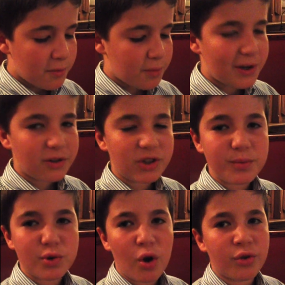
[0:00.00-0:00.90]
potato
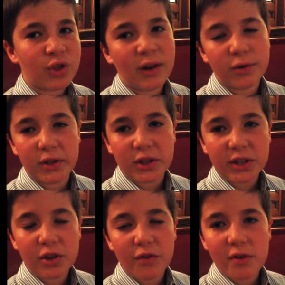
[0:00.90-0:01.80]
chips aren't that
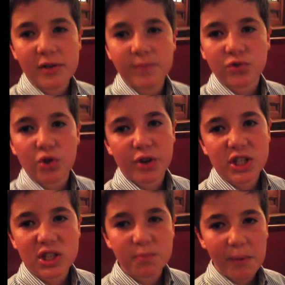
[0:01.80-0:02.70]
oily. They're very
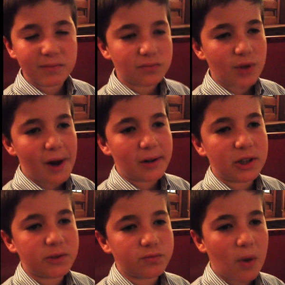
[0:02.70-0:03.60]
crisp,
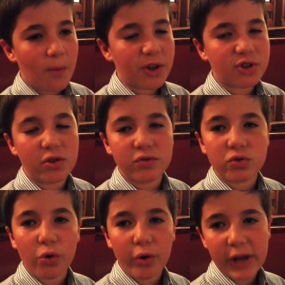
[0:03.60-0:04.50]
and they sort of
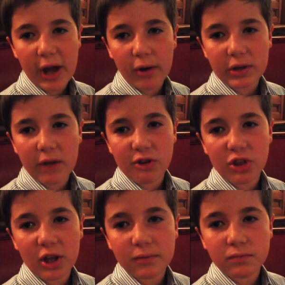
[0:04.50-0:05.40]
cool down
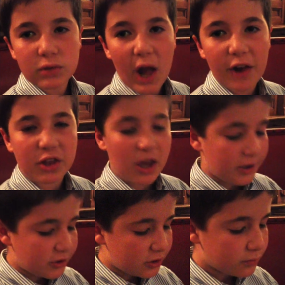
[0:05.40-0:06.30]
everything at the
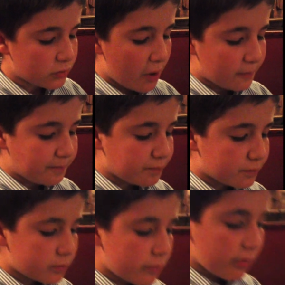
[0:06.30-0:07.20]
end.
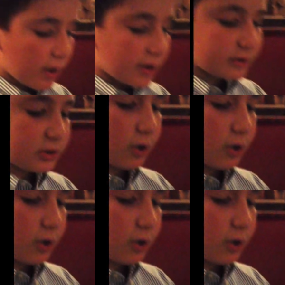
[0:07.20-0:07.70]
So